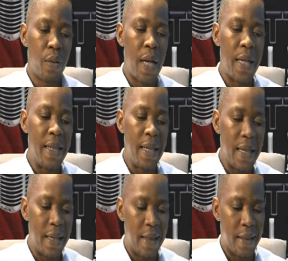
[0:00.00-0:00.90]
can take
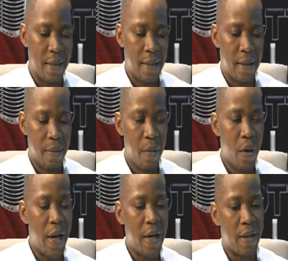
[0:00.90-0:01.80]
more
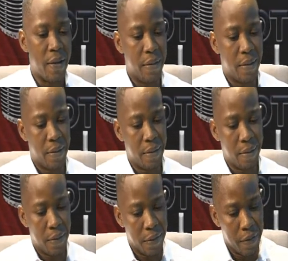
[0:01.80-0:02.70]
than
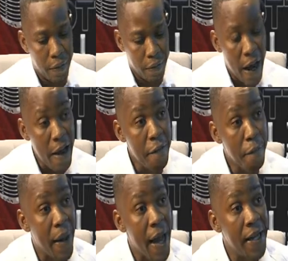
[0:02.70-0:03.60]

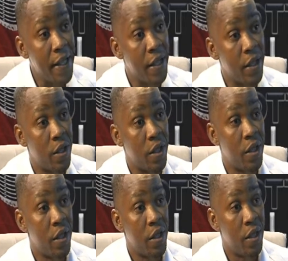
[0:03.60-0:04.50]
5 pints,
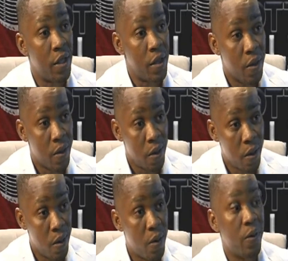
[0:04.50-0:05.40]

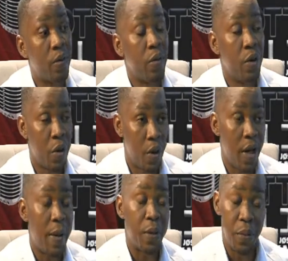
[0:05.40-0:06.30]
or you call
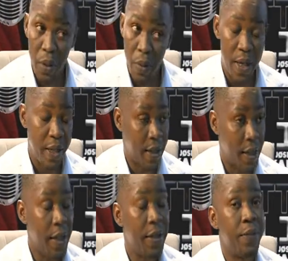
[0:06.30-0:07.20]
it, as we commonly
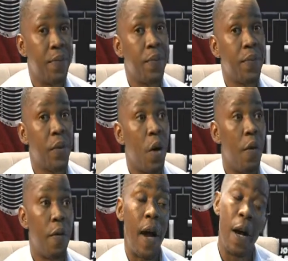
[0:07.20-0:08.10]
say,
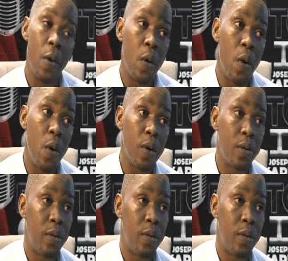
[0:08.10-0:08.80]
of alcohol,